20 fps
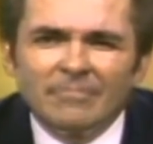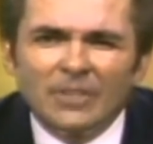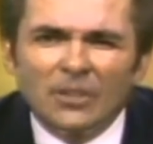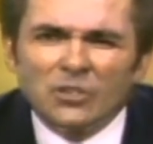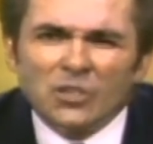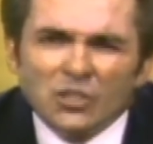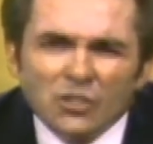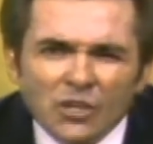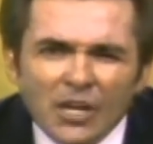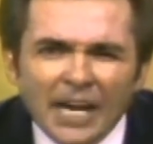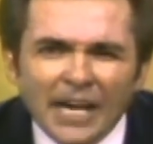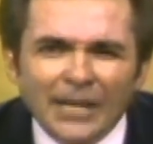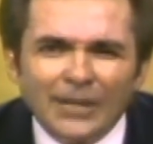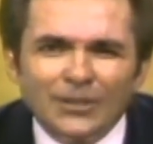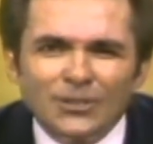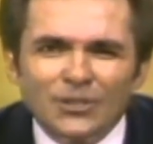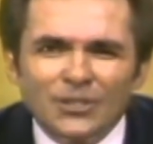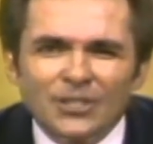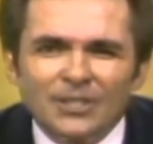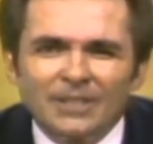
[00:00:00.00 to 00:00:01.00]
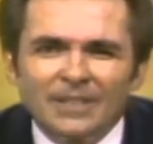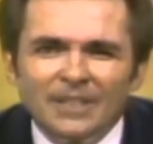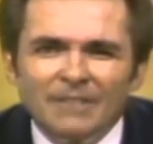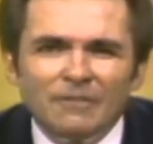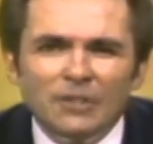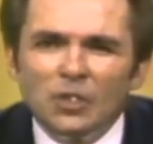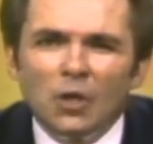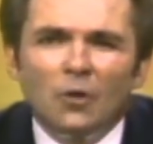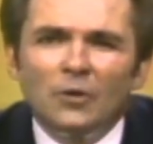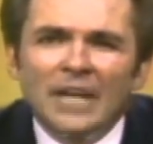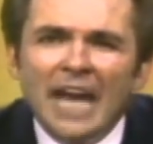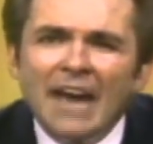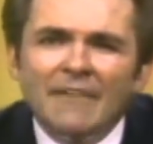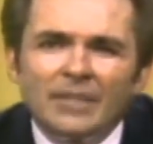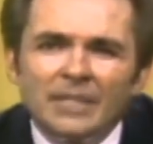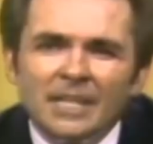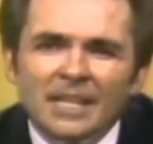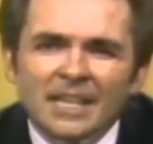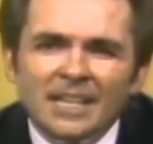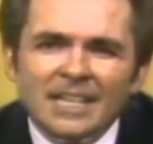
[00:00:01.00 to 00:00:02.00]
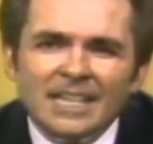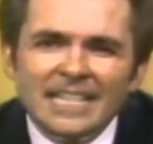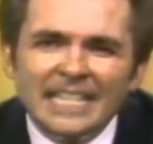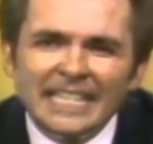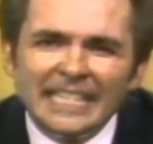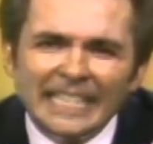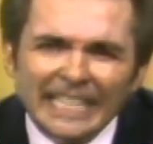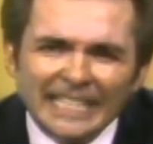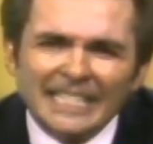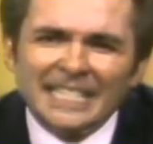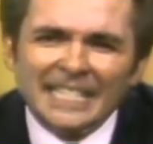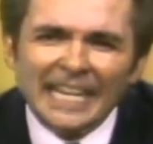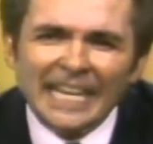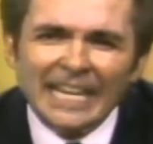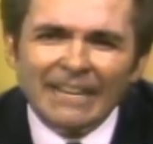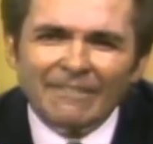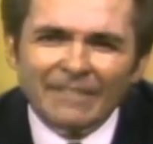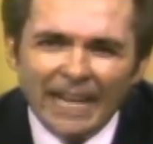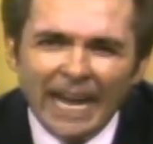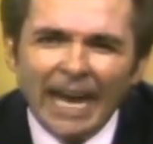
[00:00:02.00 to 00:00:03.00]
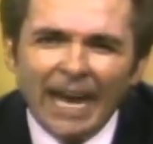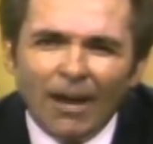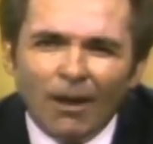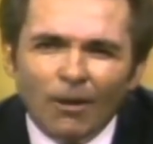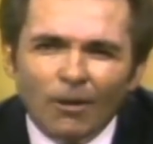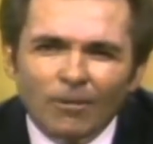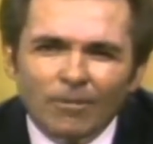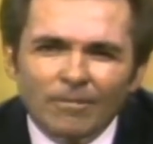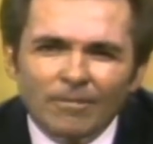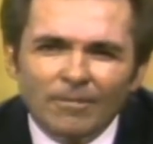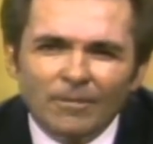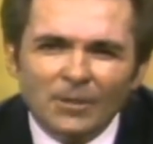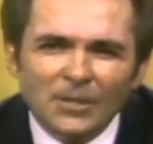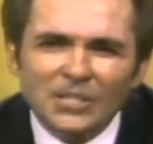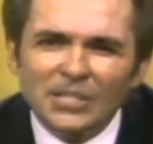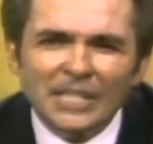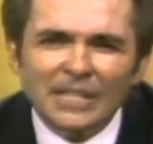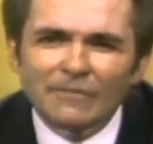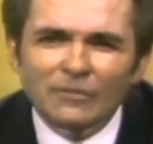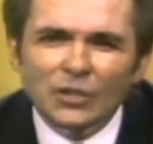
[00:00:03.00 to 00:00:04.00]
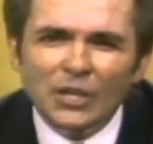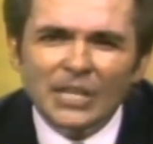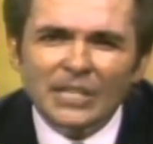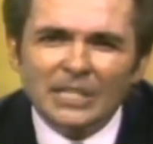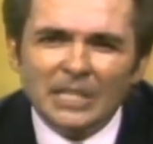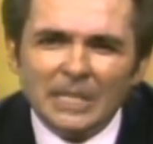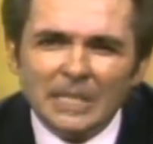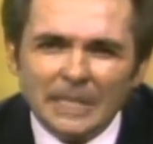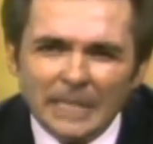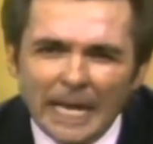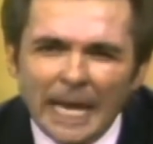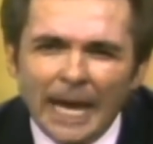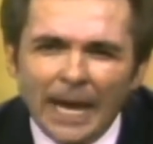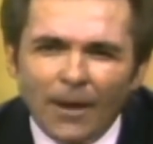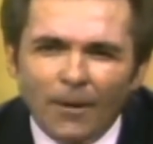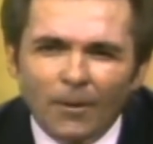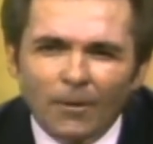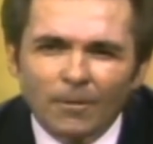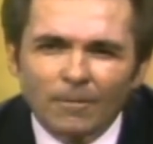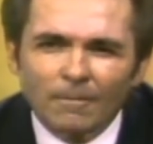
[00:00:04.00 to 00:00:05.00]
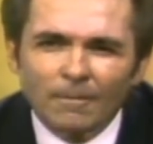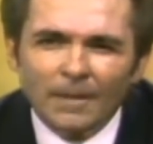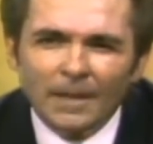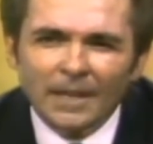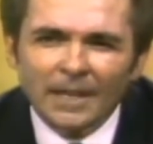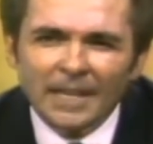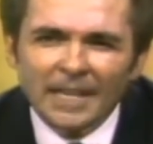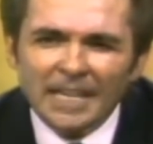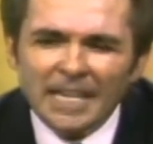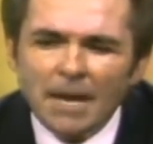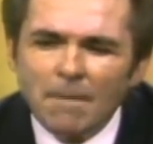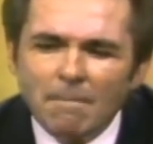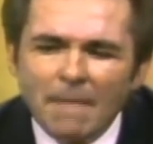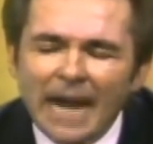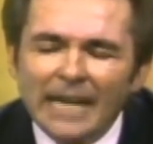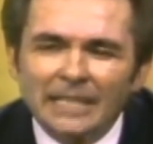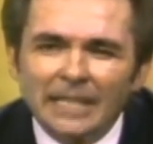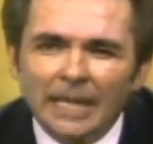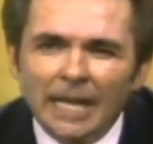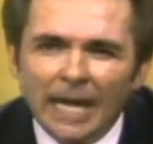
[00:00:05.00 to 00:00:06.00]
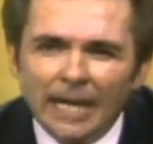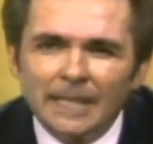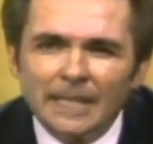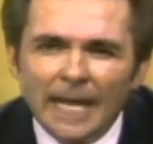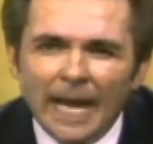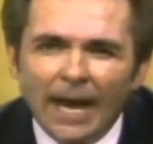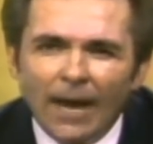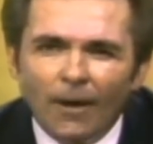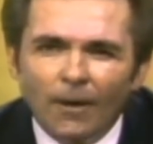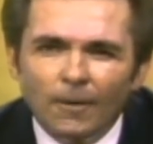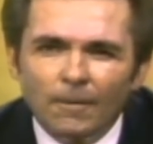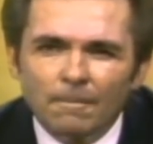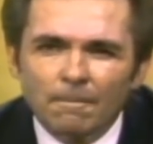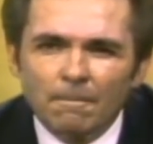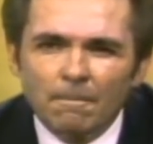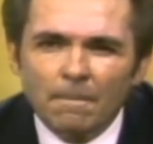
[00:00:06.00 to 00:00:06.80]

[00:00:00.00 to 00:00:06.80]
There's a change. If you don't have it, get saved now. Receive Jesus now. Come back to God now.